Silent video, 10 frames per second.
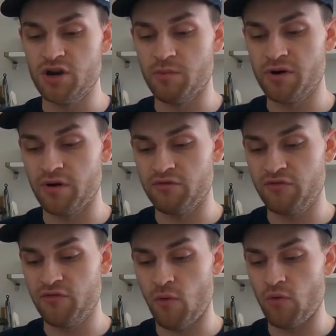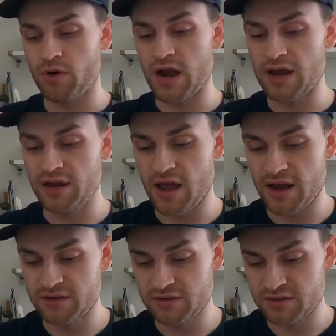numbered out of
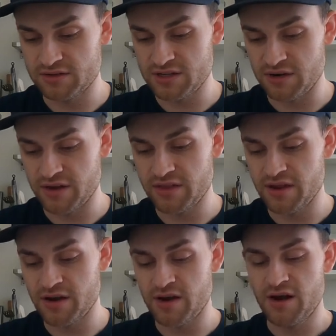499, as you can see right there.